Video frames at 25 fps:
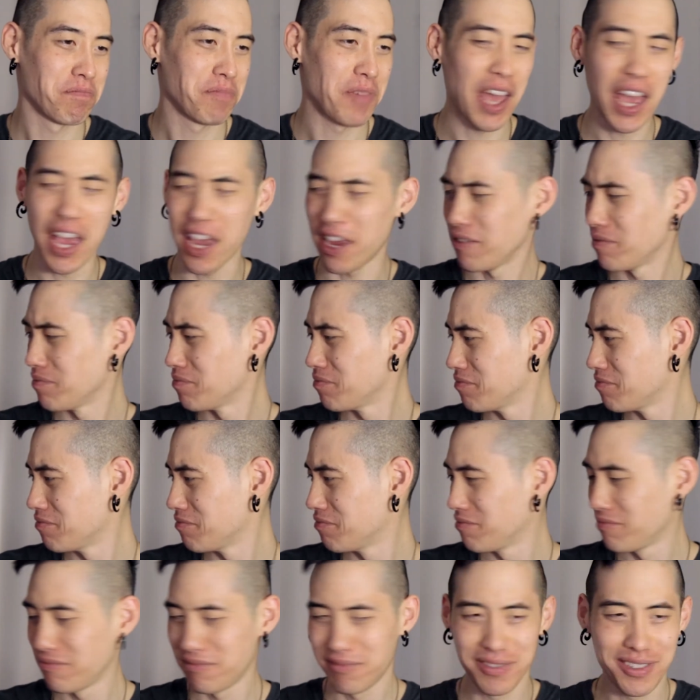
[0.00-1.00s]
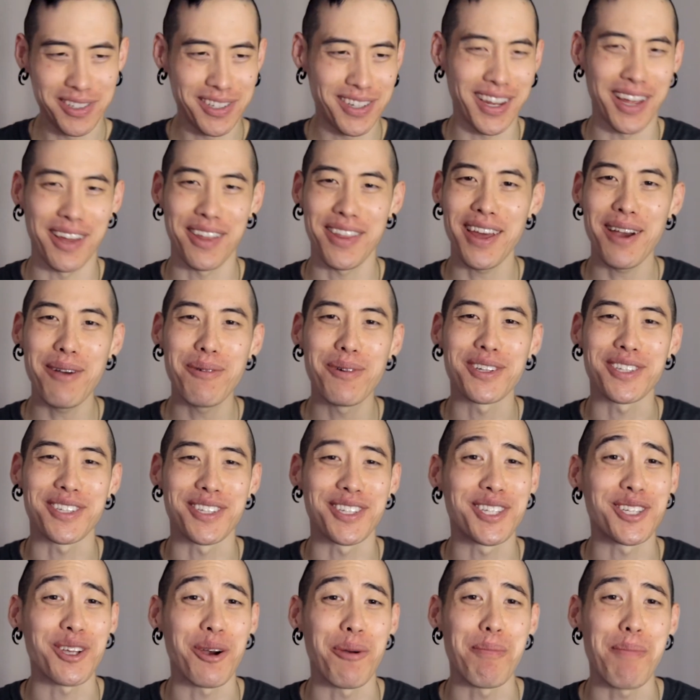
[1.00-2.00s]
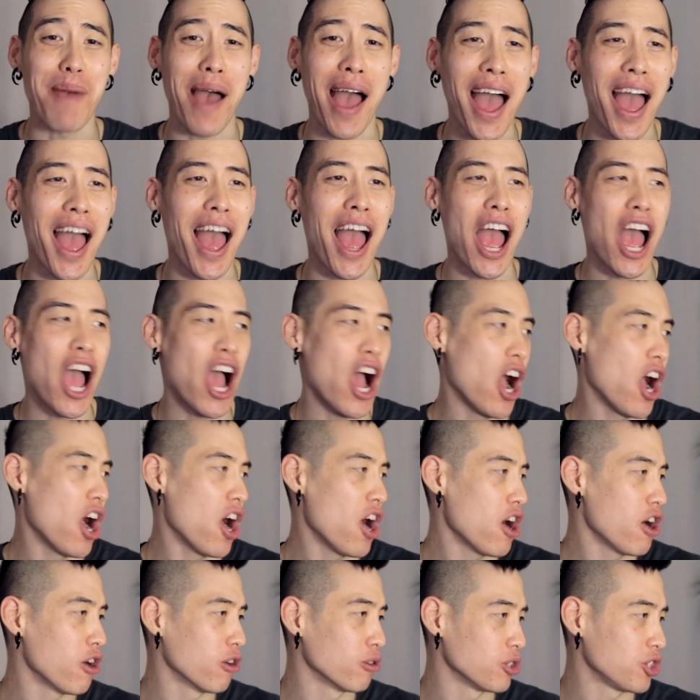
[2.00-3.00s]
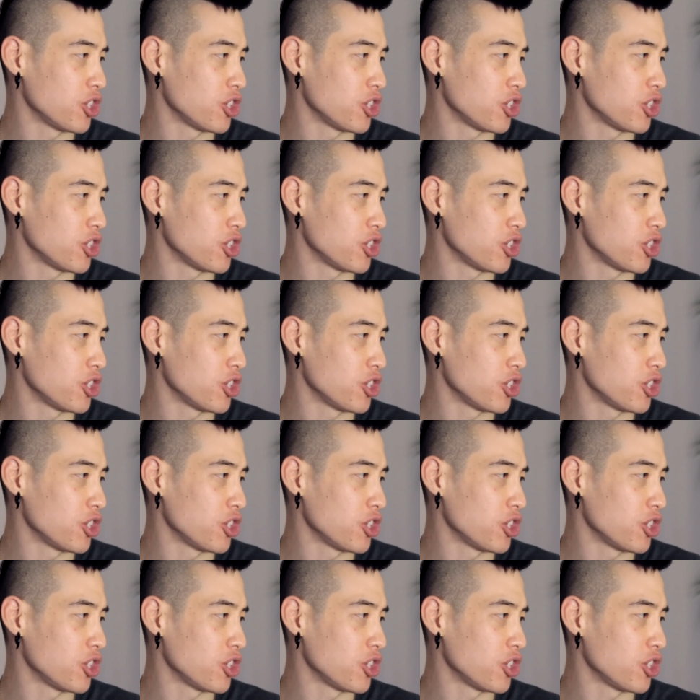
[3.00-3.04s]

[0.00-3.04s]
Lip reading: Hey, that wasn't so bad. Oh